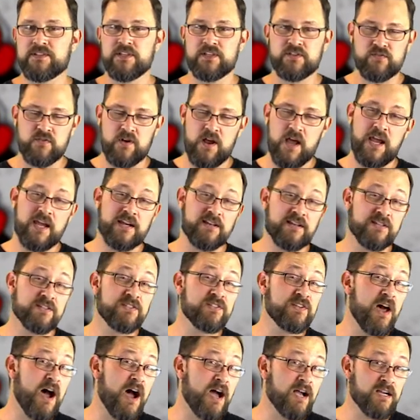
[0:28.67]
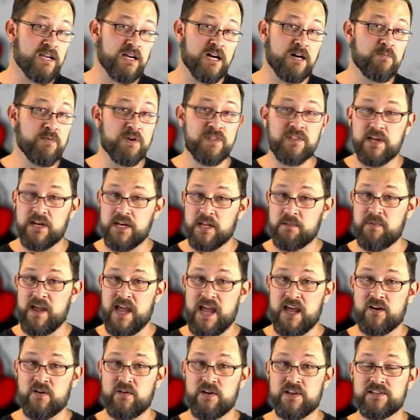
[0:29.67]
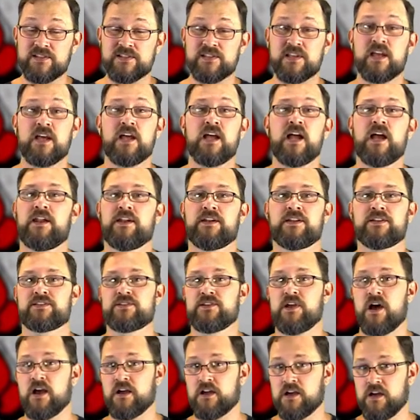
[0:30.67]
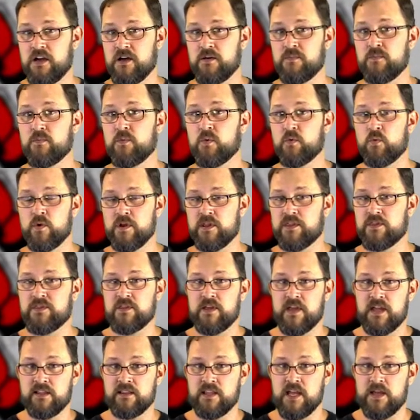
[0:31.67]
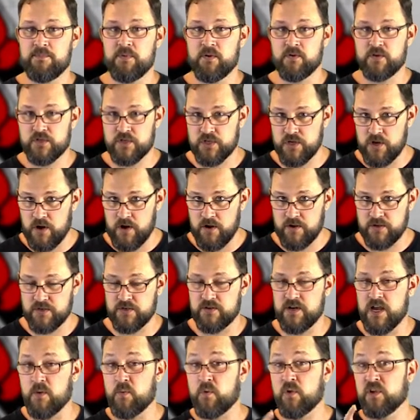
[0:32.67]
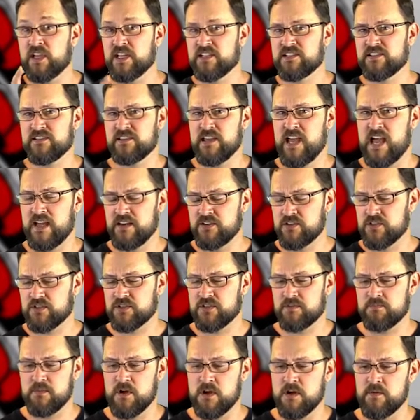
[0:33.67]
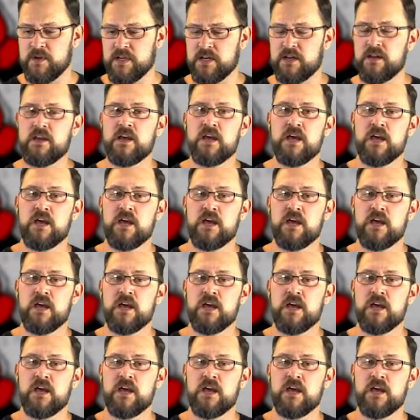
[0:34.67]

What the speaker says: That's right, it does not come with any batteries, and it does not come with a LiPo charger. Now, we'll get to that in just a moment.